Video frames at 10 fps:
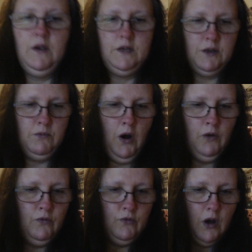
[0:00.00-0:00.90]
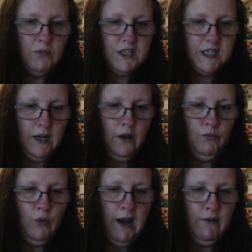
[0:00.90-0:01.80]
So I'm still
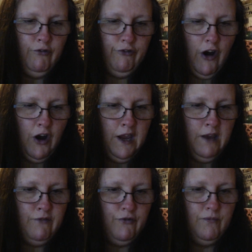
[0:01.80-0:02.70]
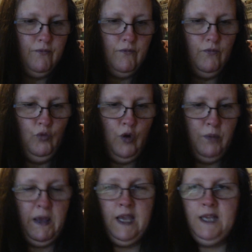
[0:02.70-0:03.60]
on round 5,
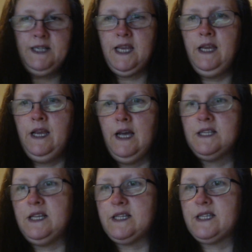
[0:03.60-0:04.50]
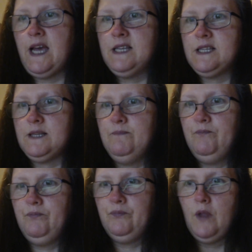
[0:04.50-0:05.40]
repeating as it says,
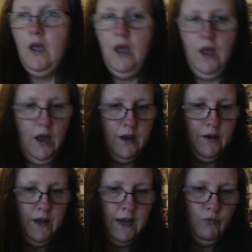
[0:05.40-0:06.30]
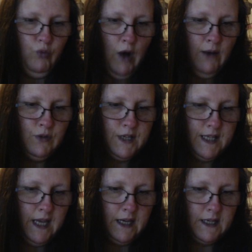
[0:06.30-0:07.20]
and then round
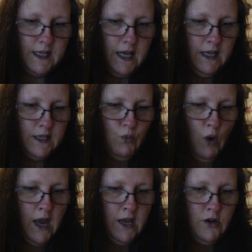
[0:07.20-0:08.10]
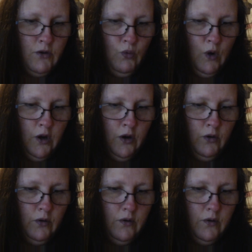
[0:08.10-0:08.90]
6 is where you will